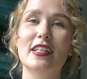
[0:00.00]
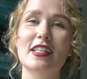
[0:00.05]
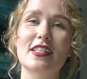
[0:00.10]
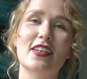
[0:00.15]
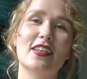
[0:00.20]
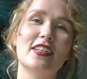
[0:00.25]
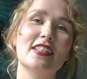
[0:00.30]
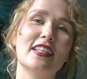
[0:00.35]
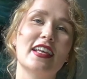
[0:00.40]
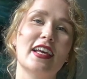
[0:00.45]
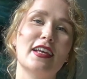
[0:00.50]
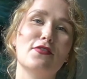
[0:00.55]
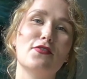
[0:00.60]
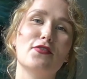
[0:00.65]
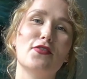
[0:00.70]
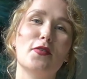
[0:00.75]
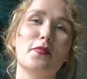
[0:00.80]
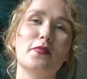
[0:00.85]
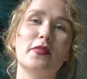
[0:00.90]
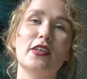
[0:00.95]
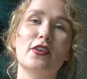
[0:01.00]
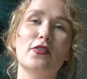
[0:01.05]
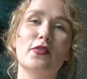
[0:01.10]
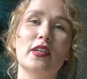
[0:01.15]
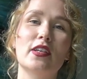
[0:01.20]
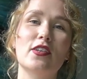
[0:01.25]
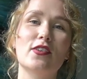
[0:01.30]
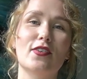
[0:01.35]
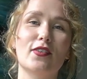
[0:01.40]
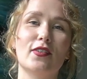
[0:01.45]
as I said, from the
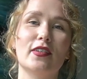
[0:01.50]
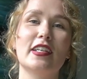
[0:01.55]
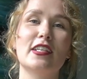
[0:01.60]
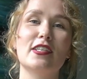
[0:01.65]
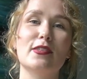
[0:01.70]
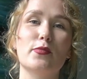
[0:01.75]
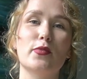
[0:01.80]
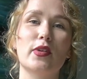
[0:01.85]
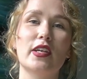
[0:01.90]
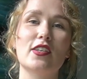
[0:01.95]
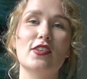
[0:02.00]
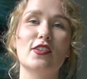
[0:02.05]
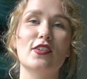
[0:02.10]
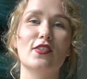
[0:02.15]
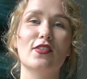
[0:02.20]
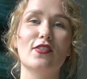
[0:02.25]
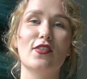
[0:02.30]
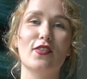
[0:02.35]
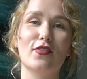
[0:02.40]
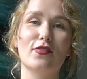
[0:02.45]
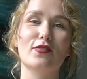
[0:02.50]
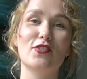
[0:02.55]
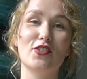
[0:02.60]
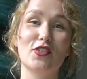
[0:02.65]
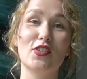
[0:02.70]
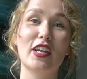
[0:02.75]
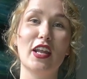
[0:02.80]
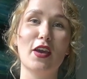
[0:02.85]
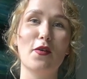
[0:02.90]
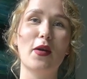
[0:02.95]
original inspiration
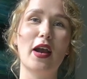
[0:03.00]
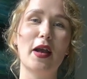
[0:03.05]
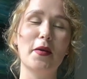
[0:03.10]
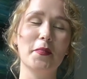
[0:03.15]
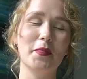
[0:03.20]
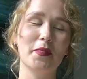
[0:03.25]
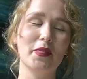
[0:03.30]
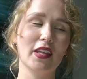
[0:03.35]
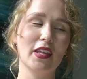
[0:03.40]
to knitwear.